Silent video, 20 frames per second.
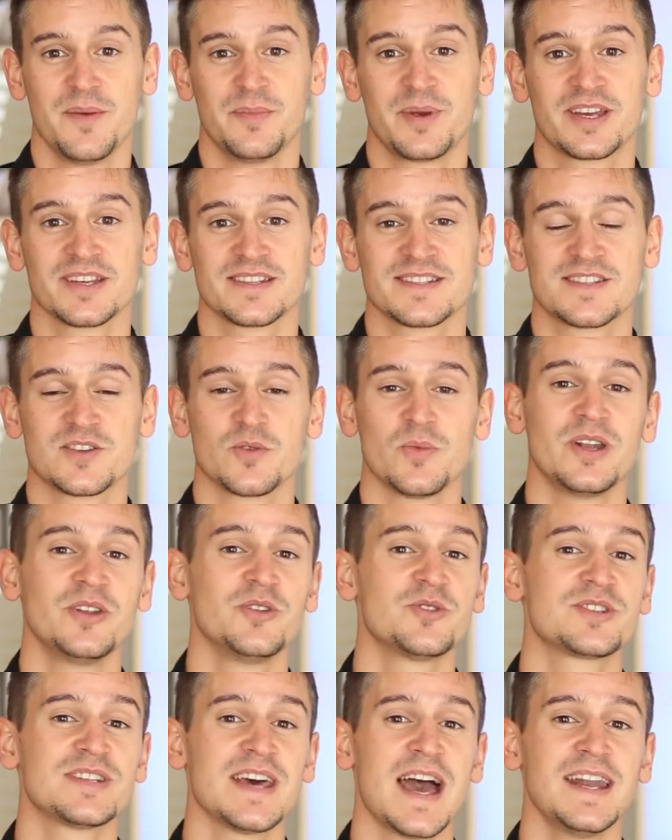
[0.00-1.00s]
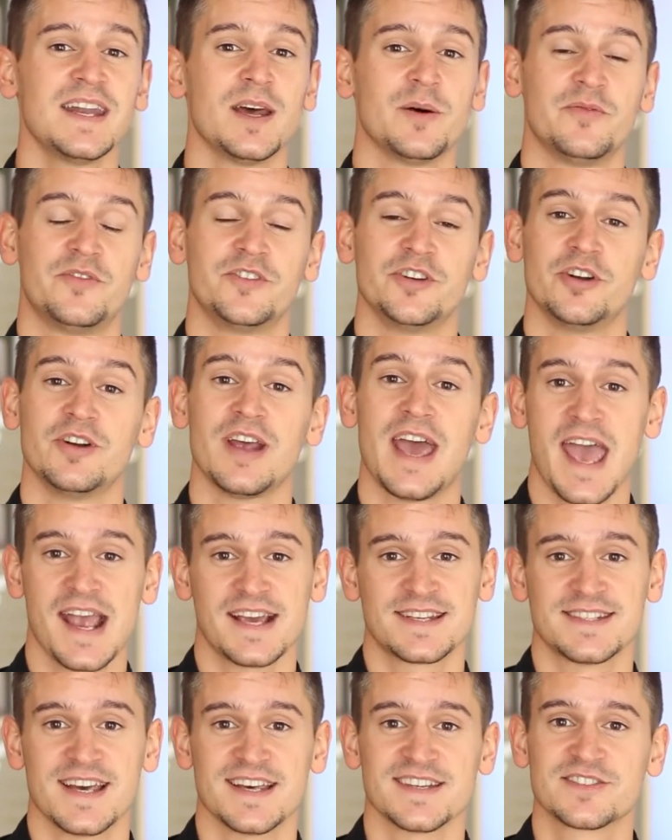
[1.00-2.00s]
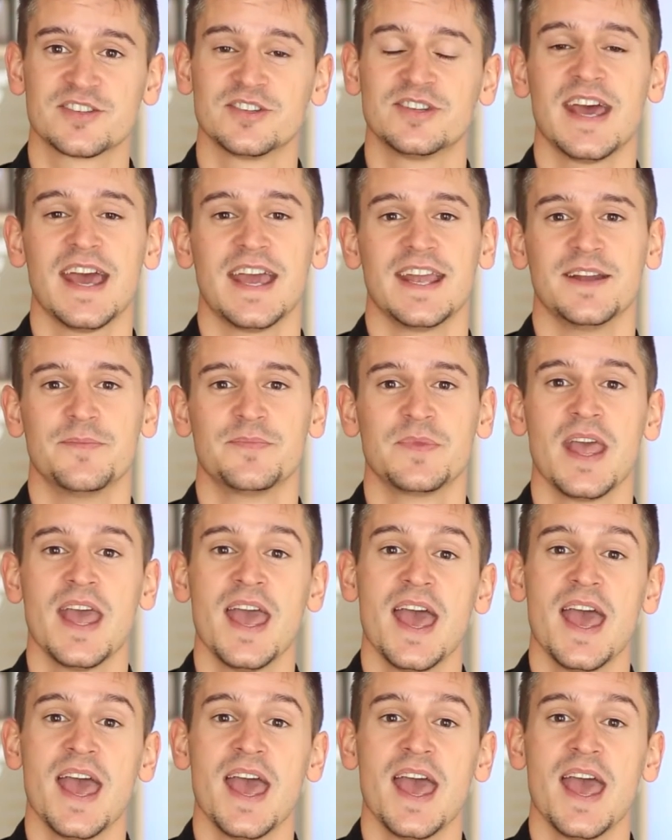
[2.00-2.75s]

Because when you sign up for your access today,